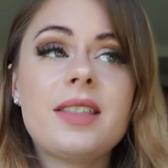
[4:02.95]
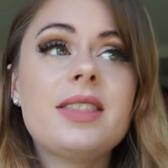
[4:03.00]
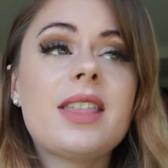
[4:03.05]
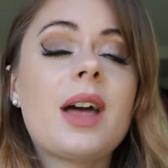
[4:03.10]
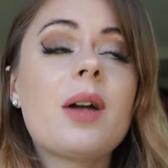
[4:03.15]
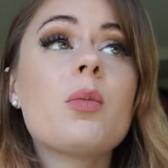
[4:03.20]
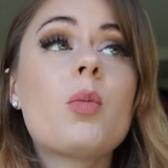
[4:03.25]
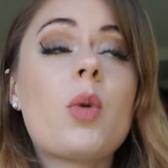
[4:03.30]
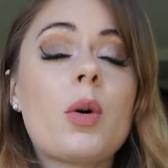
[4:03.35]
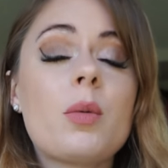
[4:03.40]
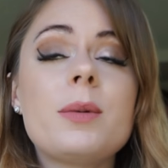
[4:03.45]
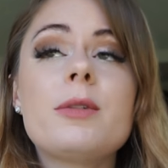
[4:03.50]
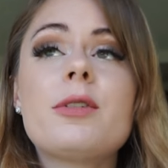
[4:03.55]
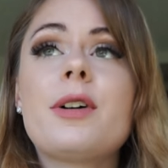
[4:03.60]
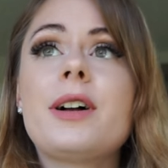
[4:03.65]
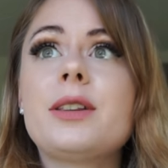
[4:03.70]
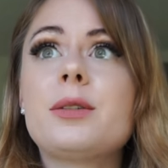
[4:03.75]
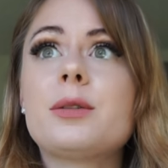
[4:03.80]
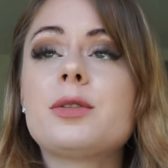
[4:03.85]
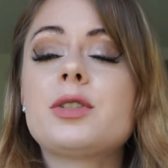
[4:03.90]
And then when we
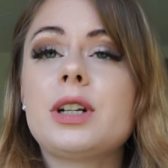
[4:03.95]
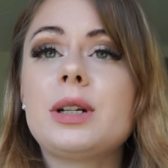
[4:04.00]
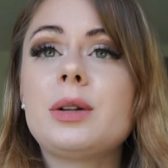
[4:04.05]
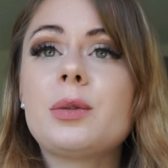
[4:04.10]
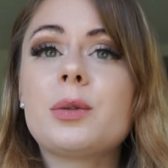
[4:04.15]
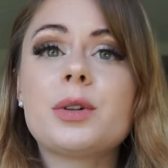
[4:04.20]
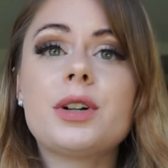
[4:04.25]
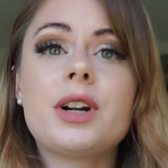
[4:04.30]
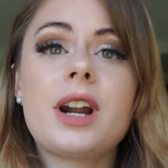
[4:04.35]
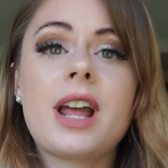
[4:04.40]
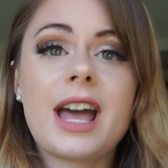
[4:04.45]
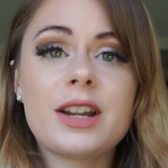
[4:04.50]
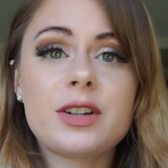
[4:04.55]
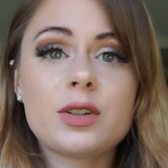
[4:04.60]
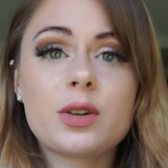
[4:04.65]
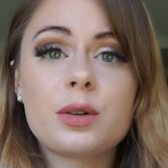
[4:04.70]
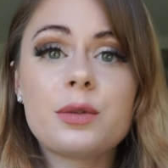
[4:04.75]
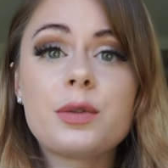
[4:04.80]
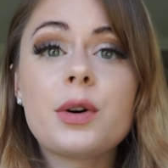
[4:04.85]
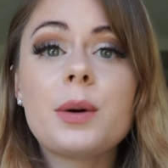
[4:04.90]
filed the restraining order and I had
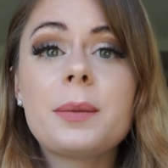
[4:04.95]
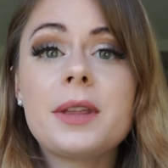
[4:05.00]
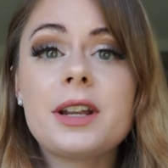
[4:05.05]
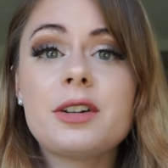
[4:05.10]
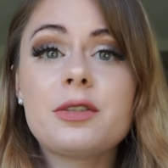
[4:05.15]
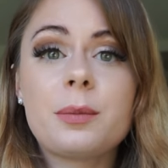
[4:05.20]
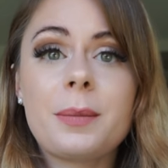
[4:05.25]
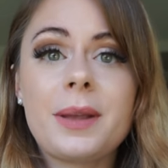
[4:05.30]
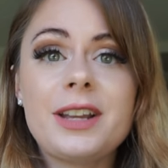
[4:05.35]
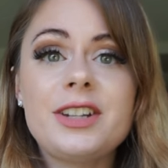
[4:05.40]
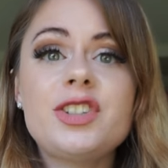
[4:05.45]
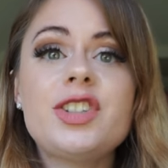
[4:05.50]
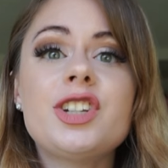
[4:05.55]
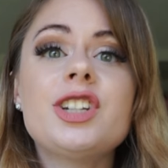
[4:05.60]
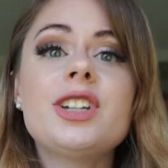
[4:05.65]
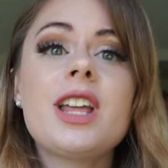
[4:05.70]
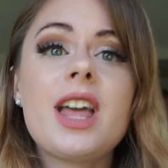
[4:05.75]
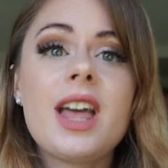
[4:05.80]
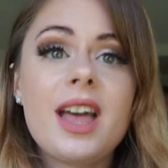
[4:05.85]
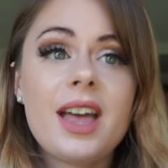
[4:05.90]
to confirm the
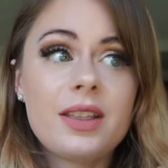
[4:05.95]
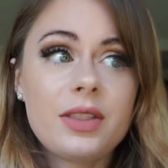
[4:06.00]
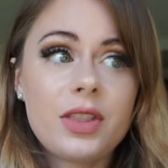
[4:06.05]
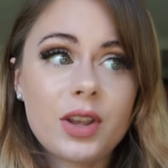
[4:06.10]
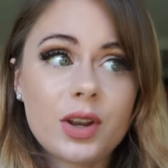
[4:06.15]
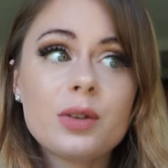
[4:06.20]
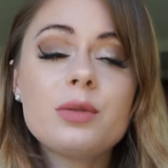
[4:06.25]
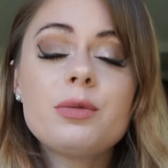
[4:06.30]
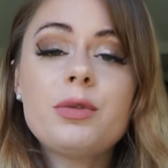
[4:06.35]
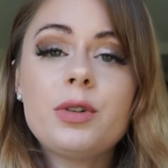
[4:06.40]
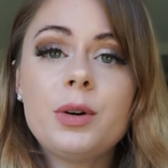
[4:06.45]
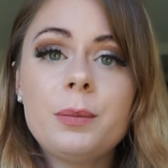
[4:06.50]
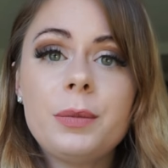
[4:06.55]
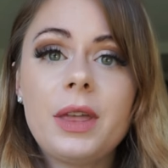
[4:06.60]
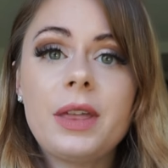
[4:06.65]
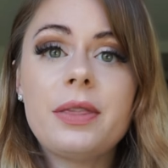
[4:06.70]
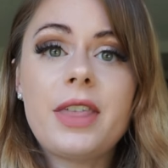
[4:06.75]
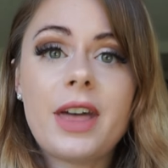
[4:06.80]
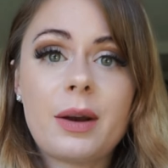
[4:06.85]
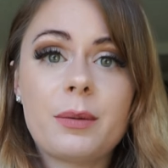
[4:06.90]
information, they confirmed
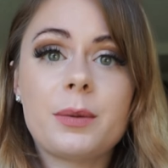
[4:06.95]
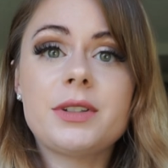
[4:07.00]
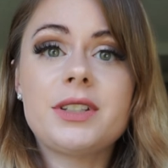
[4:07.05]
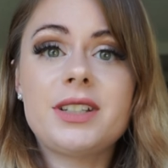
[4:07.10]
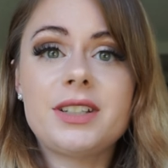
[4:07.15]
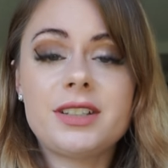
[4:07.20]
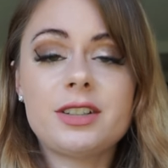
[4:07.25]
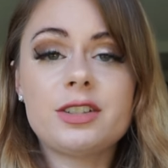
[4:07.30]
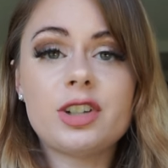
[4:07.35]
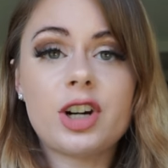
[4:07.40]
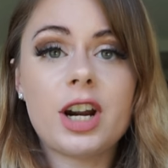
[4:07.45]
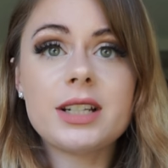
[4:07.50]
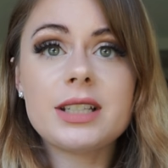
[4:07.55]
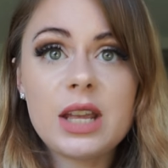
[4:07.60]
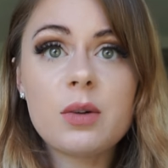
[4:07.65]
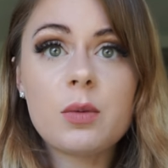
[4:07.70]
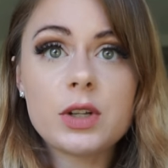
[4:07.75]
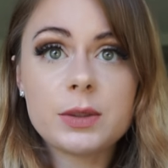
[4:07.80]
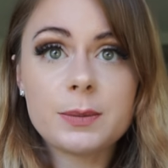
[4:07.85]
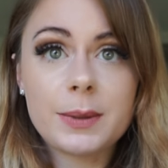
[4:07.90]
that that was his address.
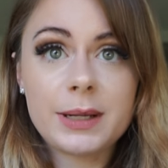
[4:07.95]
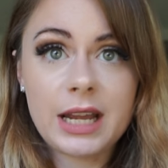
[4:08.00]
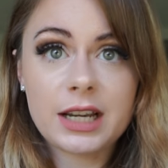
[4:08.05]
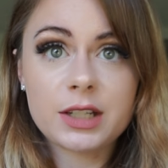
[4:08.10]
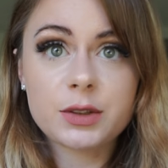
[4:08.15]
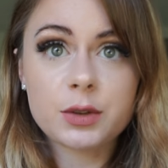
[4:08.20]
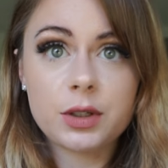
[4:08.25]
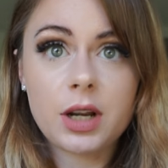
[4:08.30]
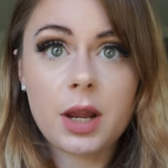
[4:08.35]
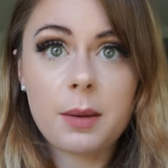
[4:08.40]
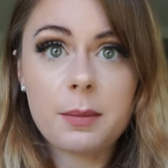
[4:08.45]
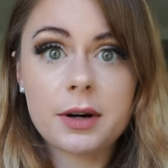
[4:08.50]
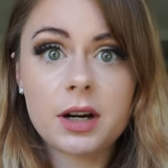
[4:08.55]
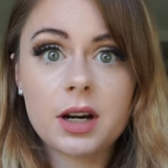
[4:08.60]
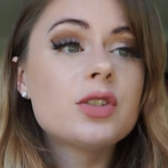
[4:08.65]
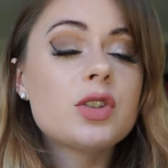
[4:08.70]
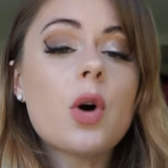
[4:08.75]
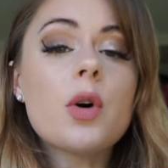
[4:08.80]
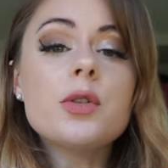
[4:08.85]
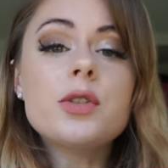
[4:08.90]
He was my next door
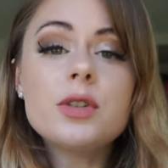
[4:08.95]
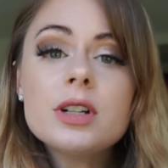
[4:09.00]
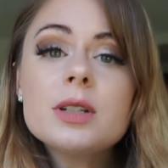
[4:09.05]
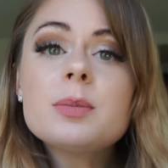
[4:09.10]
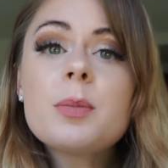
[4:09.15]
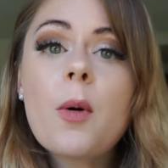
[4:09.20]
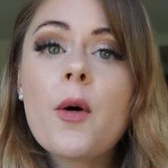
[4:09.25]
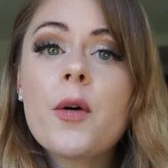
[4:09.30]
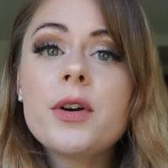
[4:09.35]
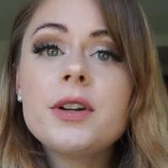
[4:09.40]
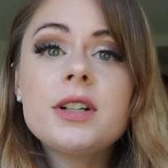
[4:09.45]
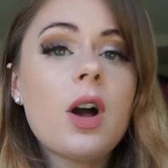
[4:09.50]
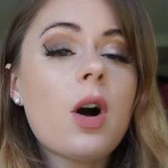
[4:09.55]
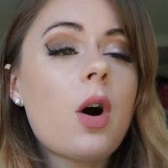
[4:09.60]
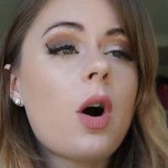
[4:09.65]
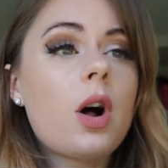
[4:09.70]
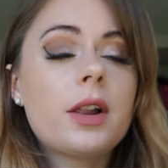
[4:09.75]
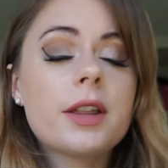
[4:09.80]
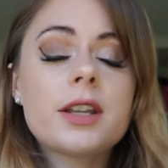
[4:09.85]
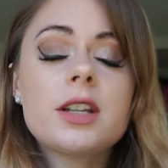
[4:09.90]
neighbor. So to this point,
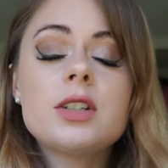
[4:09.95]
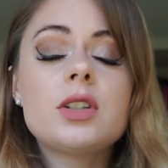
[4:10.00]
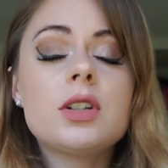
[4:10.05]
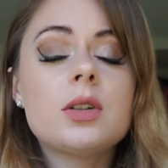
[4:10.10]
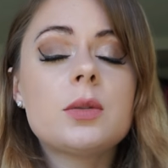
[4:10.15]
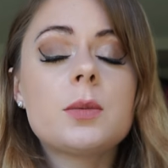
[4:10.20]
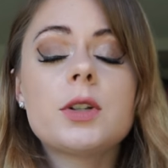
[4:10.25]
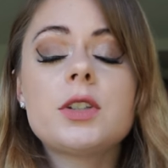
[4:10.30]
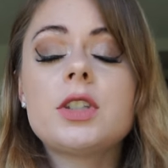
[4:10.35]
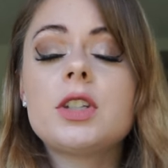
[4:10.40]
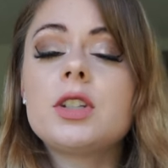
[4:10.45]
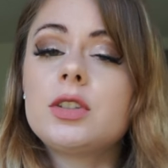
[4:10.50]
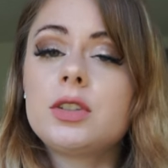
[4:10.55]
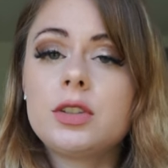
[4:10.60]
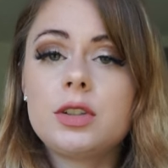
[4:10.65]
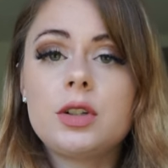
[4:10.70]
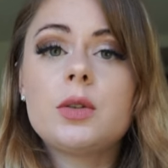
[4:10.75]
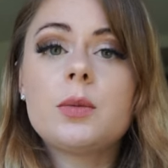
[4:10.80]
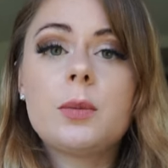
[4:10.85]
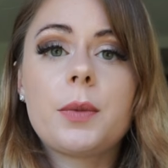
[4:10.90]
all I could do was
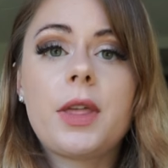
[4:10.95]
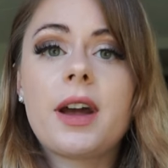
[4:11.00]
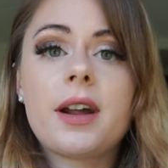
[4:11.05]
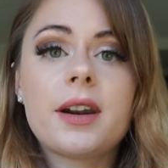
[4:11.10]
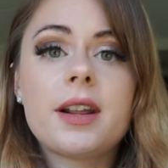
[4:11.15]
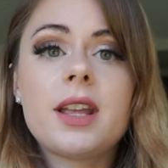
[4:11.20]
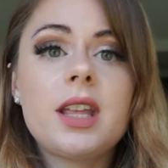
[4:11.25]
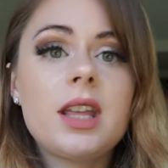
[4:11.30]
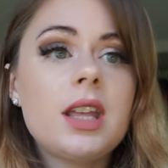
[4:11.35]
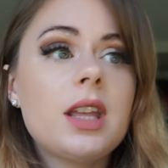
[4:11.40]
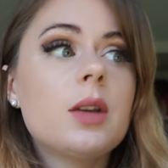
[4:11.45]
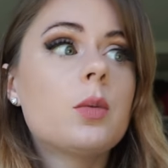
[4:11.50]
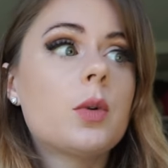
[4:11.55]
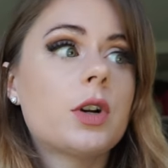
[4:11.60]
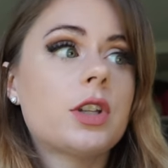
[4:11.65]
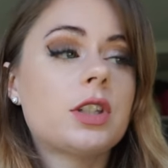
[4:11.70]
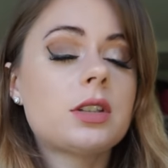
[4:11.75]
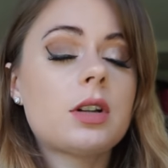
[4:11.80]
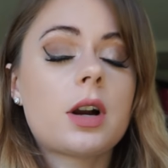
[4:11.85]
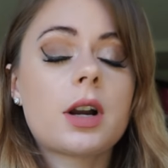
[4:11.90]
assume that he
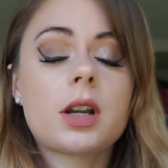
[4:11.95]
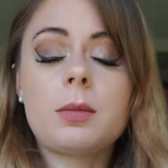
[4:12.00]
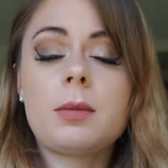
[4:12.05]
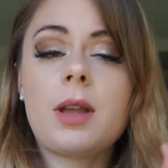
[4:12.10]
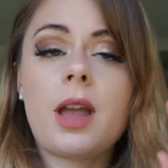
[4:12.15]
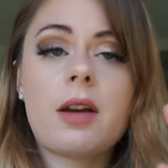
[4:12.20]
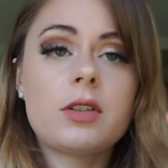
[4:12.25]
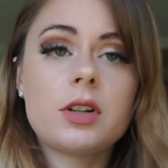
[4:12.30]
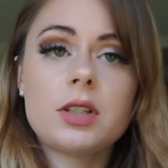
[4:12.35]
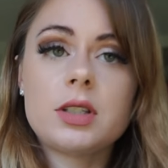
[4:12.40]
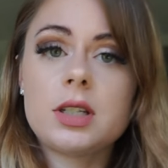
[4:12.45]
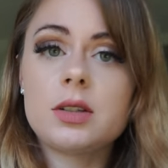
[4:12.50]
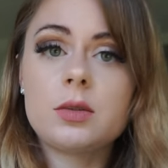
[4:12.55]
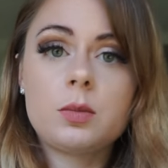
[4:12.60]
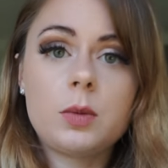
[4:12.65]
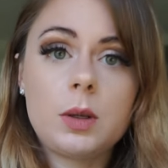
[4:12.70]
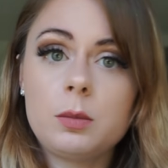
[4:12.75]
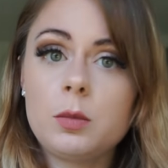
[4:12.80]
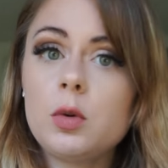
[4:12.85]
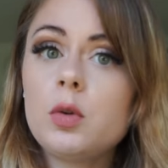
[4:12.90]
was stalking me ever
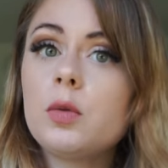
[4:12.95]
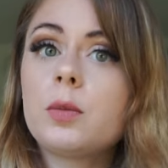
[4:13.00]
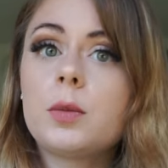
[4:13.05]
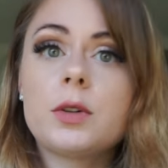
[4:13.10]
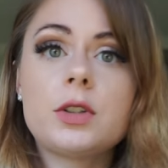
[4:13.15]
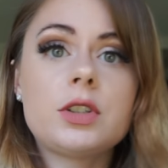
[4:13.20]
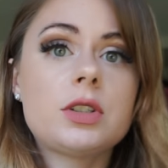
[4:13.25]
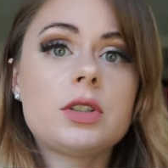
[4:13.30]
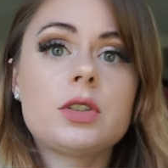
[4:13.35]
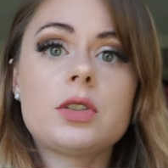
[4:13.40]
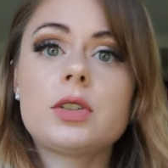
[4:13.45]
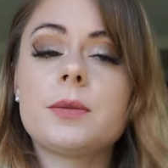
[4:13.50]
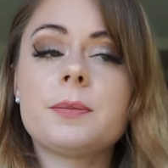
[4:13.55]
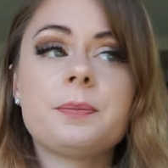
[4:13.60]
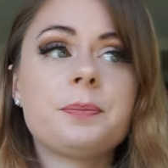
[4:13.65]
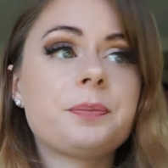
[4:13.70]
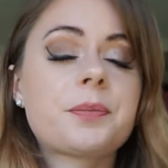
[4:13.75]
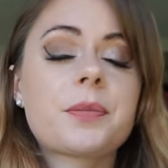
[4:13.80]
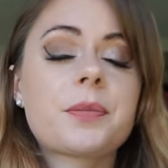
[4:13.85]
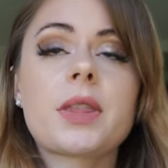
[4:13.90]
since we moved, which
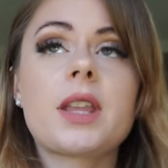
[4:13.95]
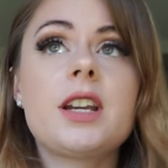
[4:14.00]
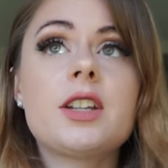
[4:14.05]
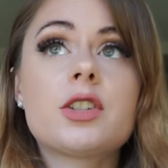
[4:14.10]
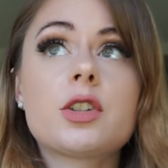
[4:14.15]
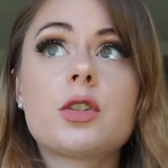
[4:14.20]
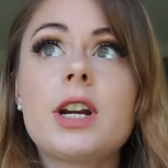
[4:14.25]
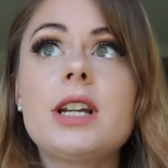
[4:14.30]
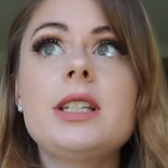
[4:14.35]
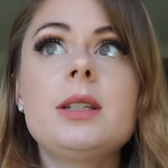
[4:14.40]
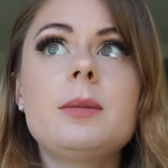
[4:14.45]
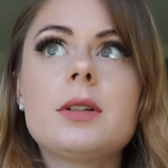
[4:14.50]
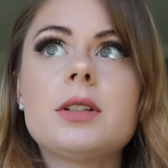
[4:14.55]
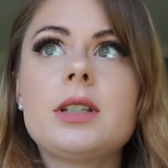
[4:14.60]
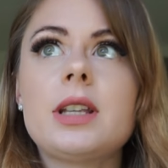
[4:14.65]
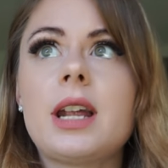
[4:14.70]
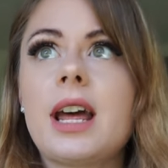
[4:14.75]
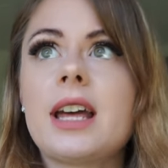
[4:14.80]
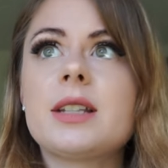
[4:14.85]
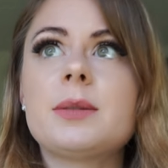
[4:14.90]
it's crazy
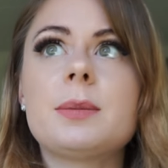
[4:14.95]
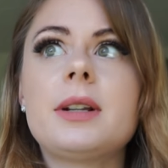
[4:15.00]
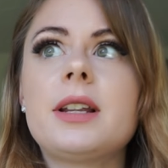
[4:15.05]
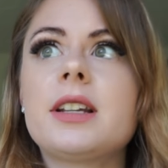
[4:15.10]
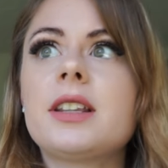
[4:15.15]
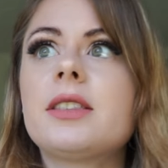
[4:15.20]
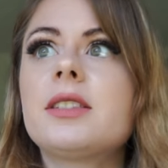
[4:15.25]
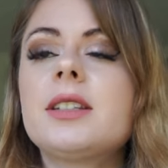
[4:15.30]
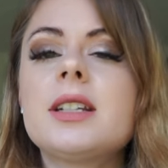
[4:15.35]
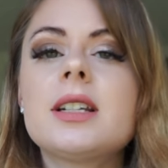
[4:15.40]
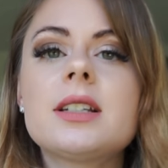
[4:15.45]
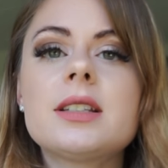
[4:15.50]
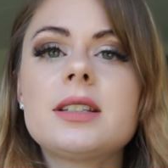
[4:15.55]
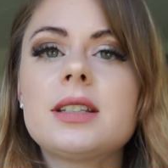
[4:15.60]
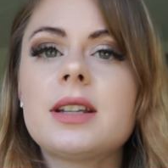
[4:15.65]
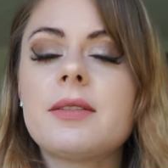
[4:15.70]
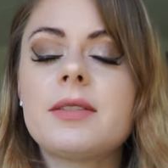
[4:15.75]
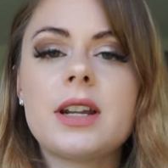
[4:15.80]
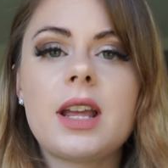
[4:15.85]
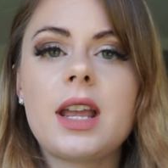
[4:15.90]
because that has been like 6,
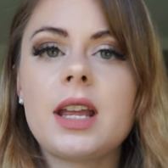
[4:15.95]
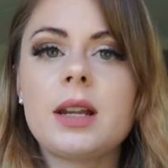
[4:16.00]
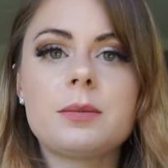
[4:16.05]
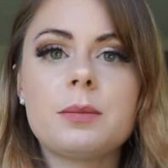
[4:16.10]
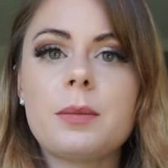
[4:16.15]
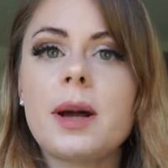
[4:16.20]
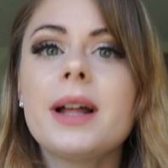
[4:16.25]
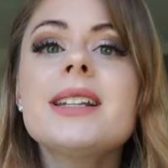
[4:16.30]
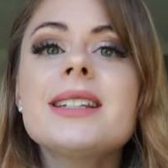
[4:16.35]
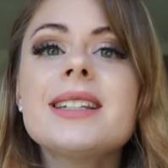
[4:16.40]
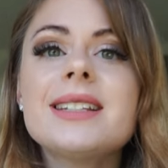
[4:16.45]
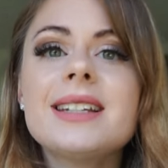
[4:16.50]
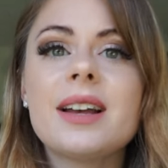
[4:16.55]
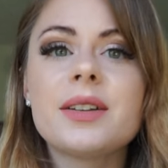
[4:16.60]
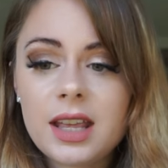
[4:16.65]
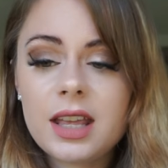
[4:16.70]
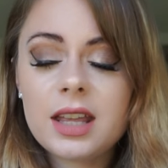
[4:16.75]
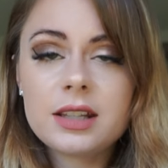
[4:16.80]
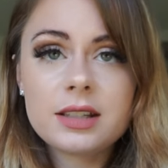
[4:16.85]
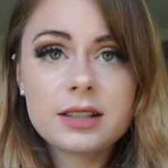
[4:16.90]
7, 8 months
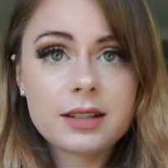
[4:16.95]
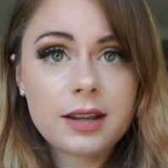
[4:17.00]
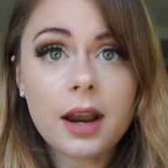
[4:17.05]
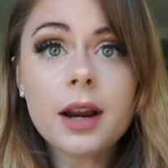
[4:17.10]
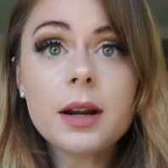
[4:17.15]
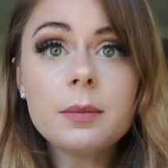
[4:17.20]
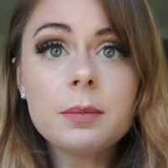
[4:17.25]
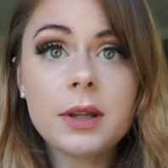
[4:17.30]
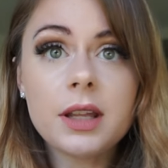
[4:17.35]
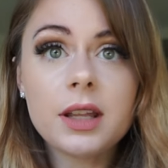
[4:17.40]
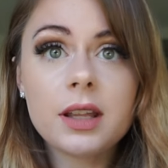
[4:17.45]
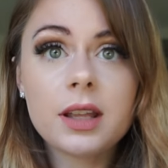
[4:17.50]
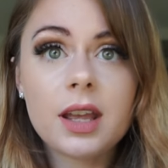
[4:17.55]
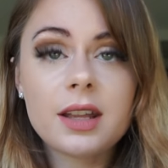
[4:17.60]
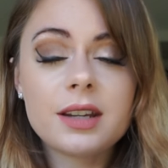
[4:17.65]
now. It scared me.